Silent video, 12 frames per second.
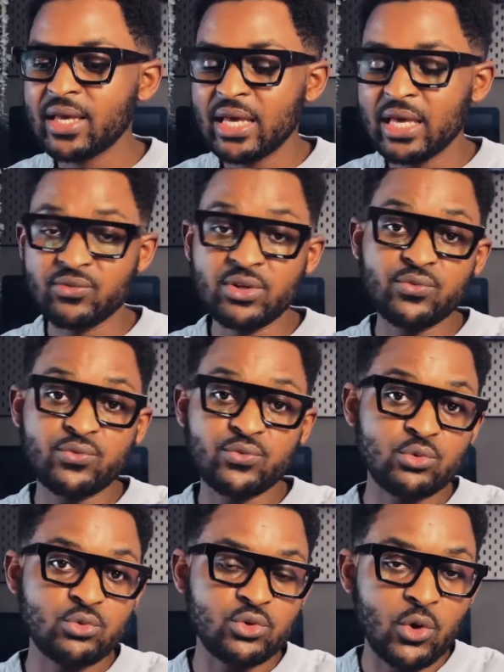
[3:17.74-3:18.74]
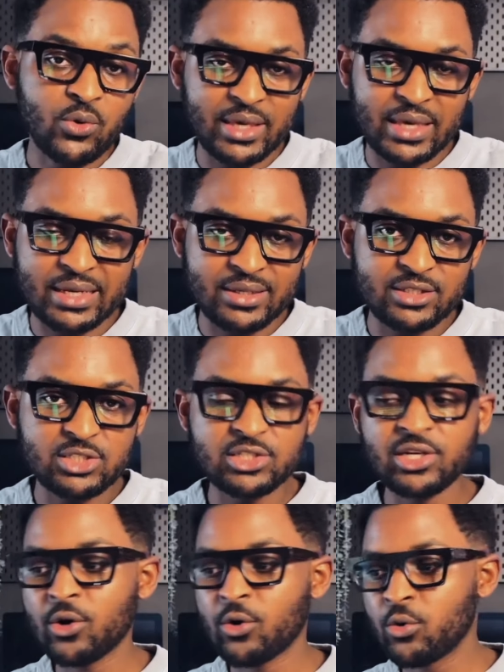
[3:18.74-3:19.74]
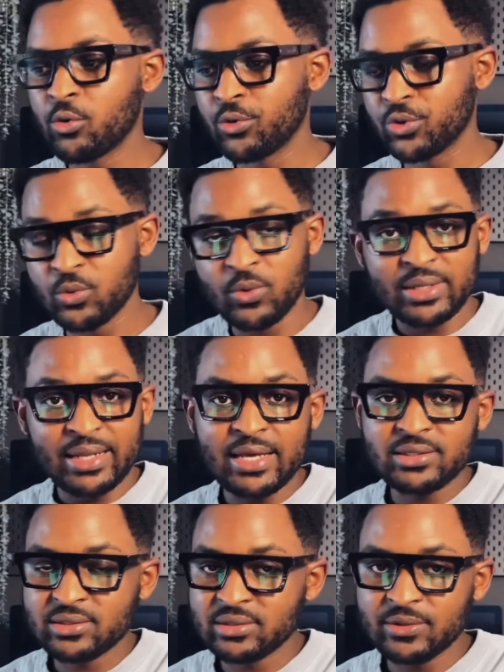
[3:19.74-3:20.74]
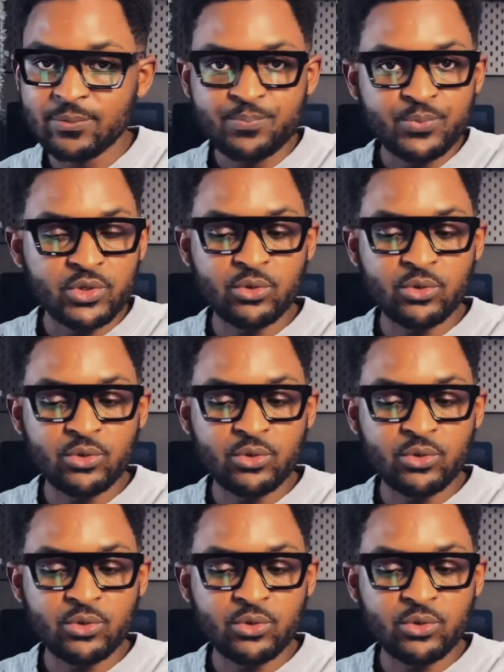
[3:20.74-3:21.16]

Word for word: even if you don't get it this year or you are late to you know